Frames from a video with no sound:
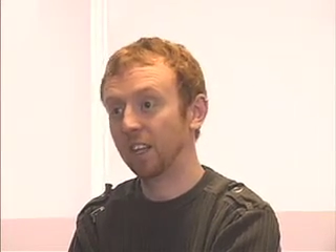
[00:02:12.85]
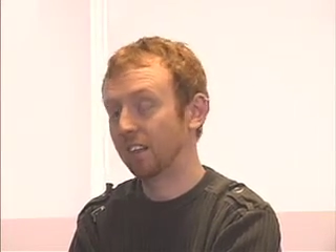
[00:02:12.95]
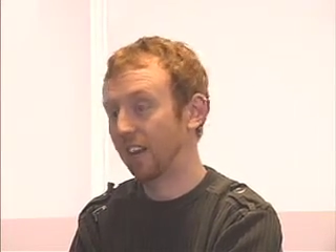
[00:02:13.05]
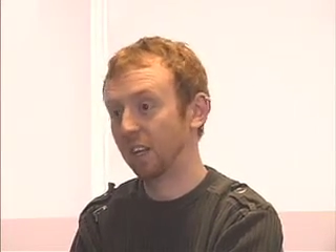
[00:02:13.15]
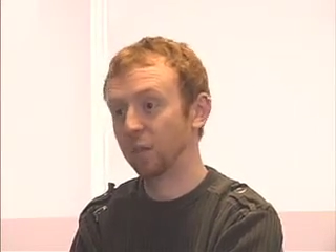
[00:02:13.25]

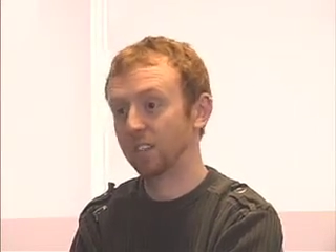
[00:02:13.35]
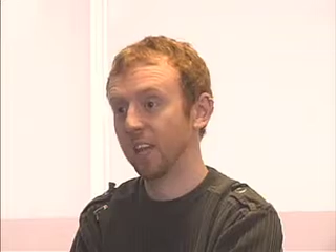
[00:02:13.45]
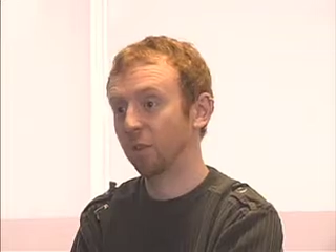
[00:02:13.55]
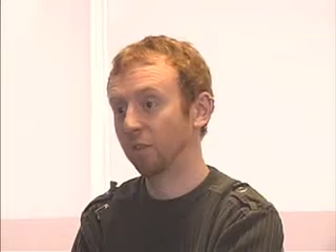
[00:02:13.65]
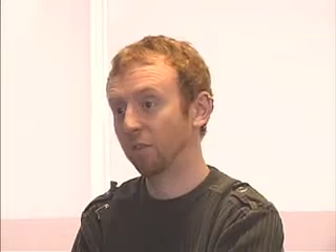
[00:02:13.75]
Like Daniel was
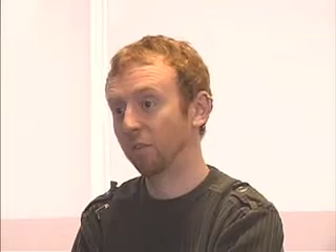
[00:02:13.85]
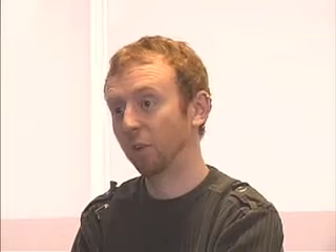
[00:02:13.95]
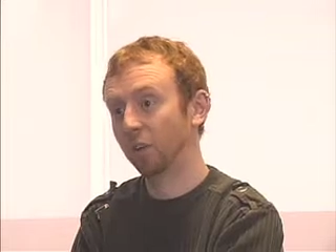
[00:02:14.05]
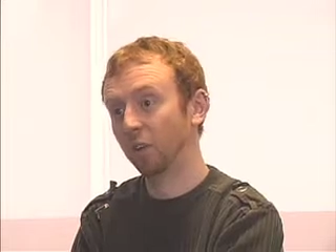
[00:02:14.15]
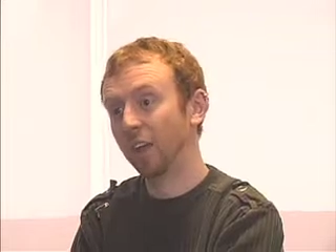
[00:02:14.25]
saying with the
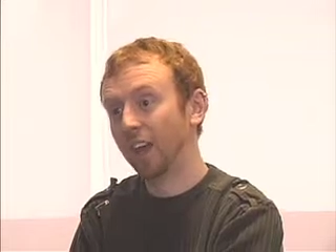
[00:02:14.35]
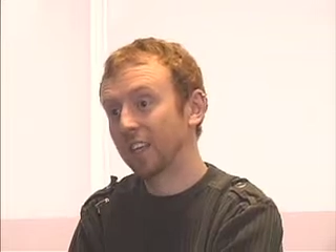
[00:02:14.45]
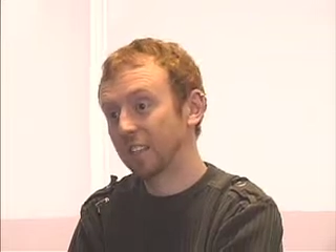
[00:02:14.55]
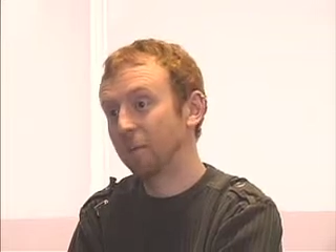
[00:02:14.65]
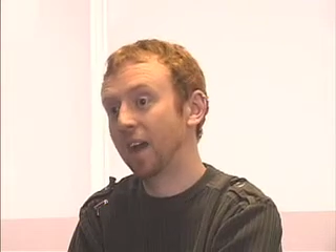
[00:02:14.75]
folio, they
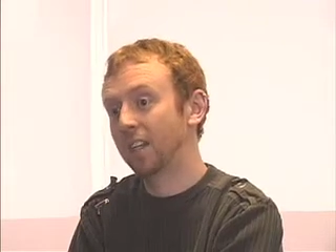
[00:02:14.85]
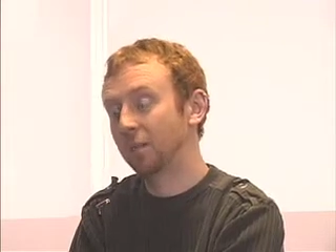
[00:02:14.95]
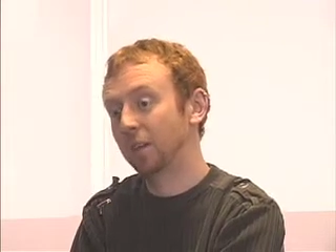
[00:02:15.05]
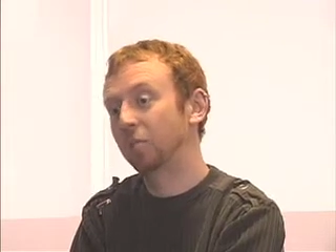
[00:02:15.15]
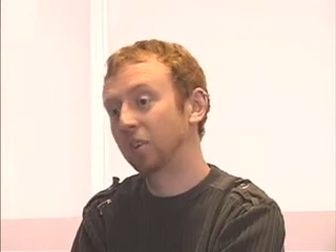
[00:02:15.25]
expect
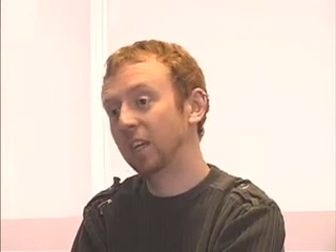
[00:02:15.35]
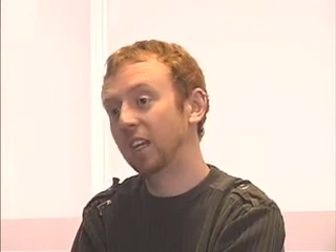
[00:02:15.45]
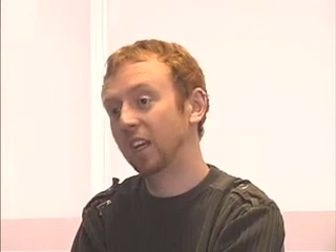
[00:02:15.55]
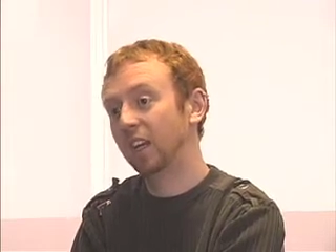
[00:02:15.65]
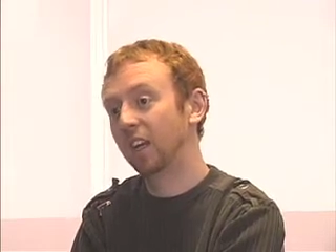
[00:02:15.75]
to be
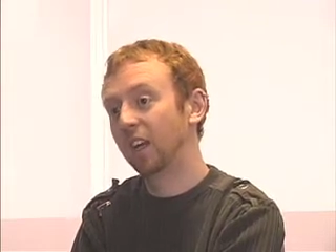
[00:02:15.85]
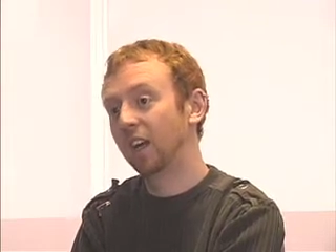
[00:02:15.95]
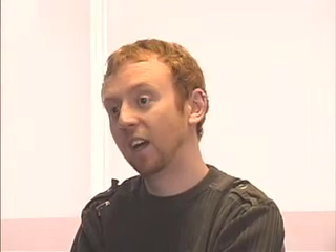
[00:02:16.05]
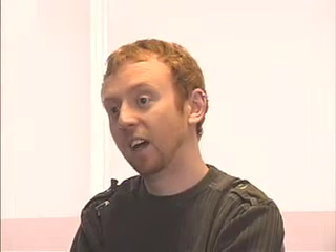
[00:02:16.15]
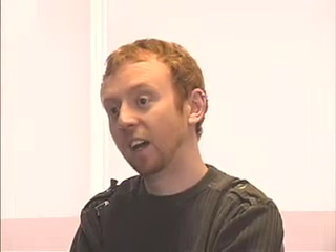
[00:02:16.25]
reading
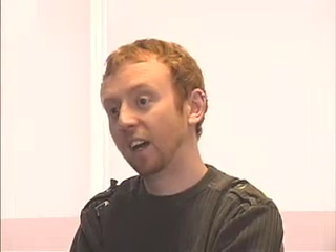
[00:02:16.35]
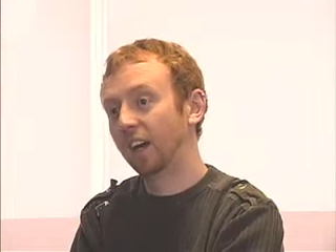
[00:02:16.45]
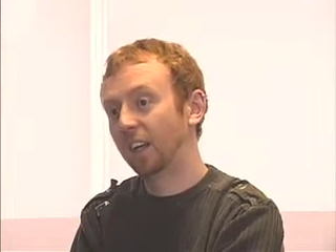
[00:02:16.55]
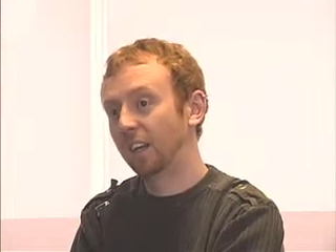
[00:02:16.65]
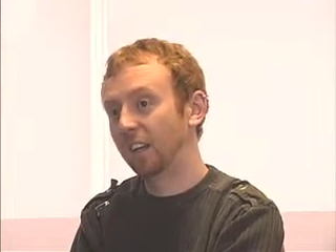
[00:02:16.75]

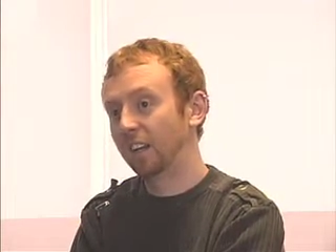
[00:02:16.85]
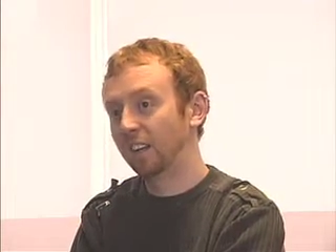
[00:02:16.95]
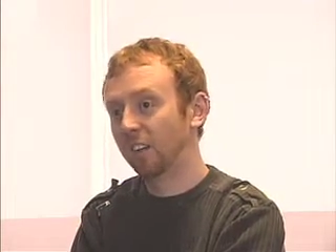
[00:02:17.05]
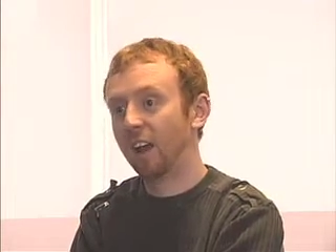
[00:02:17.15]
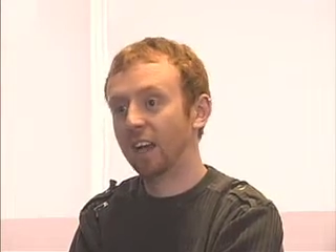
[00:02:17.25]
and
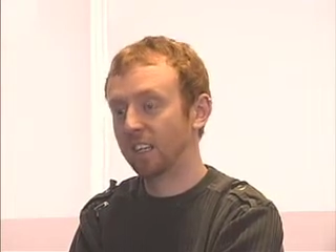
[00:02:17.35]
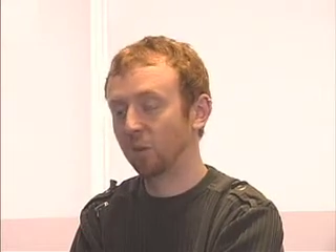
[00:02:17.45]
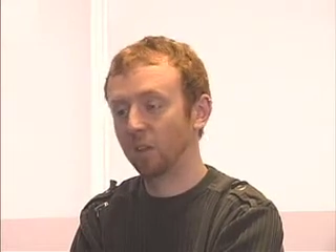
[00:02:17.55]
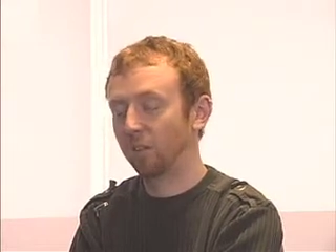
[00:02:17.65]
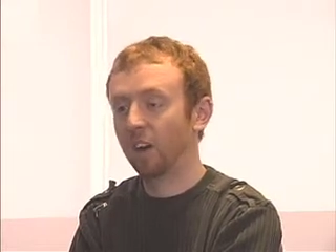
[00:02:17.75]

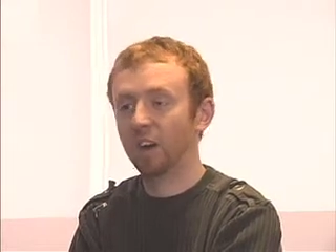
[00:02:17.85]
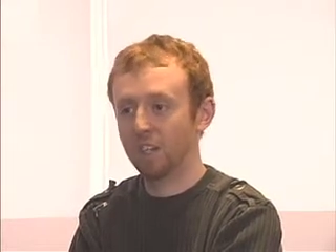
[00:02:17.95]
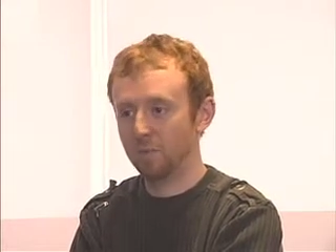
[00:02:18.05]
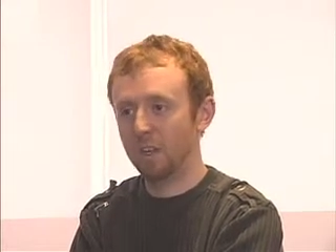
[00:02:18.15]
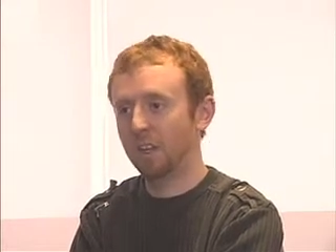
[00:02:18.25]
interacting with
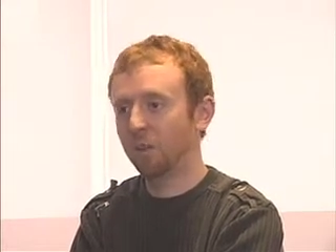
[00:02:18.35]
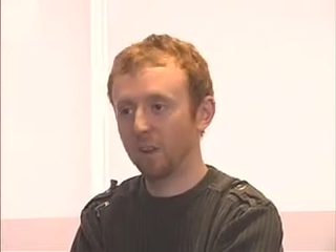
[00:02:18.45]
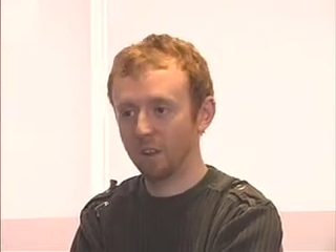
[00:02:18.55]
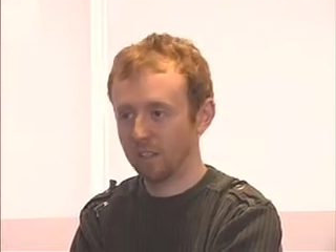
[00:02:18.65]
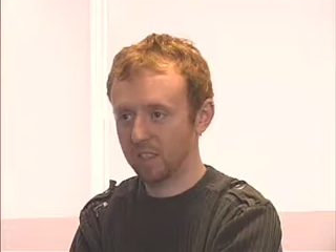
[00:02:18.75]
various media,
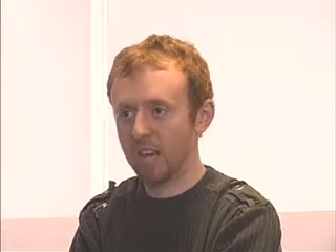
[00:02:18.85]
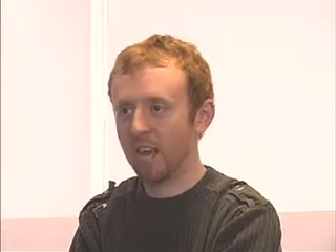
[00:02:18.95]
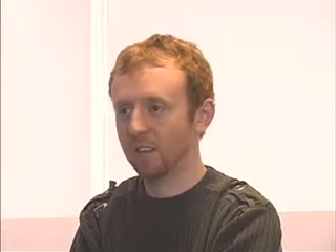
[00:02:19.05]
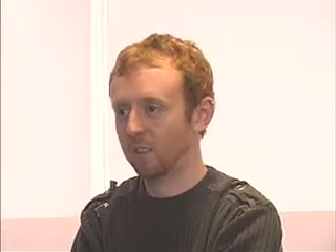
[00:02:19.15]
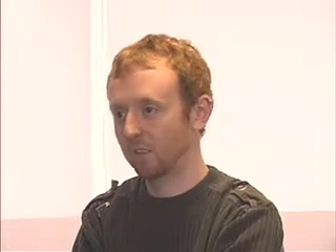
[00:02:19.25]
whether it's
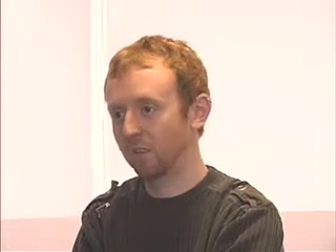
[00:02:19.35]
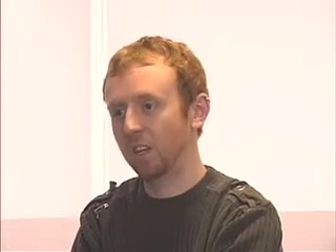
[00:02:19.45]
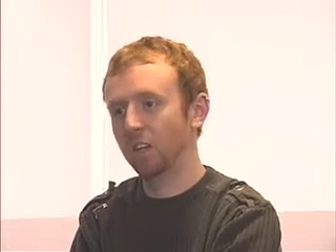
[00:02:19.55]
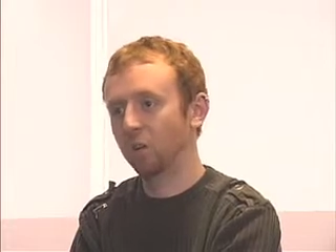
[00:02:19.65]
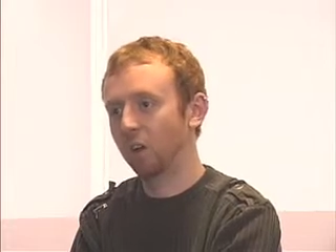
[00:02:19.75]
text or
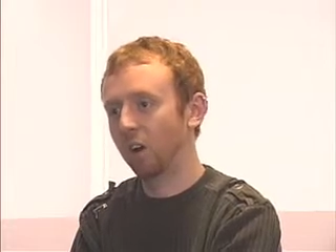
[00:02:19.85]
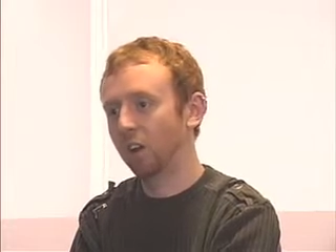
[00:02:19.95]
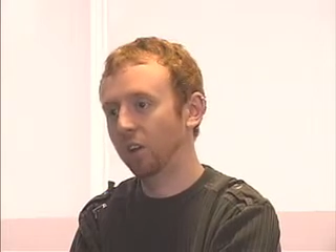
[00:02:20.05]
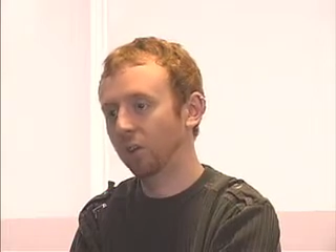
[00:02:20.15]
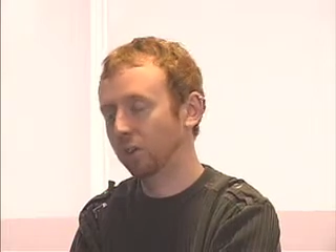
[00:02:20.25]
video or
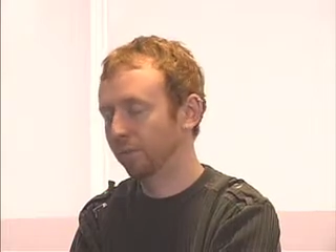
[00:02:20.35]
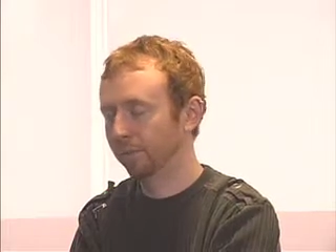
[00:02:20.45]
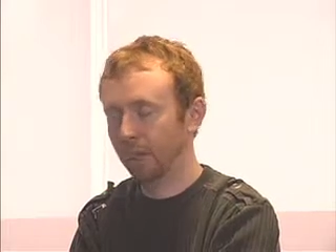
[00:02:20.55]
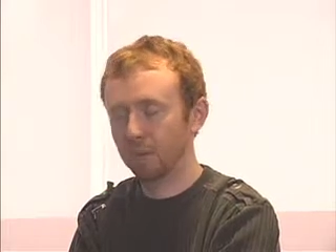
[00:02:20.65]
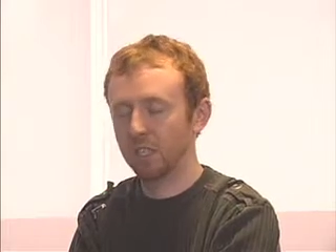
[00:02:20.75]
audio or
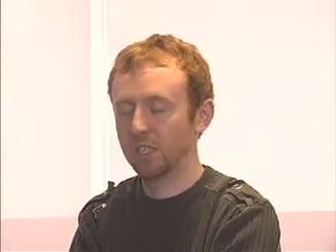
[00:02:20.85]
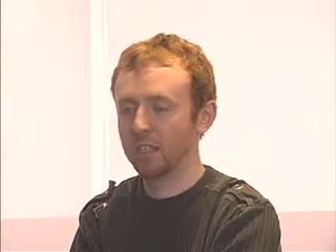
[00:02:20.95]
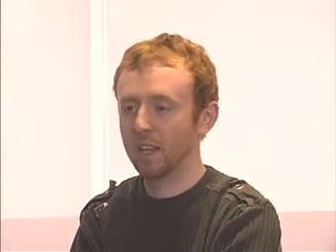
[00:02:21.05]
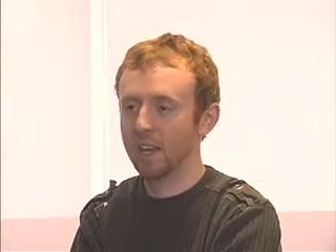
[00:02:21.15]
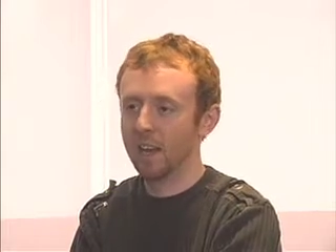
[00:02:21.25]

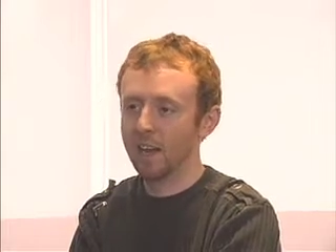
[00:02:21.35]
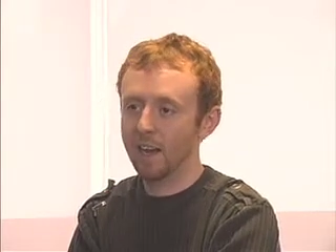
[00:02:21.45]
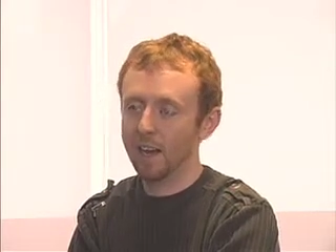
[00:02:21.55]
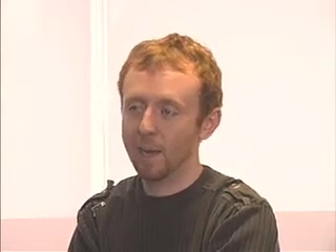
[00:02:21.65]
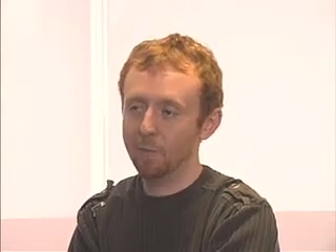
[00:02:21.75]
images,
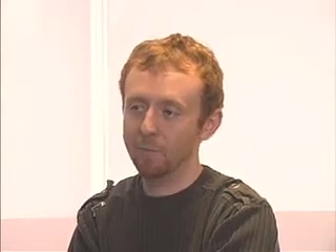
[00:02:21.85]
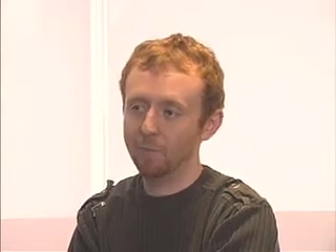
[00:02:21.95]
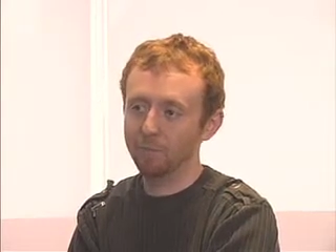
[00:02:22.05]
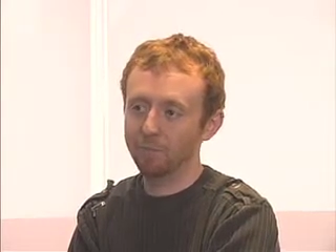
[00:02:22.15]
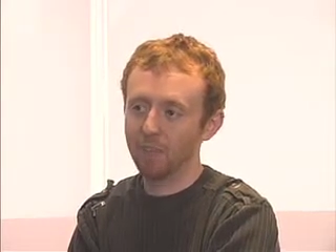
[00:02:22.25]
in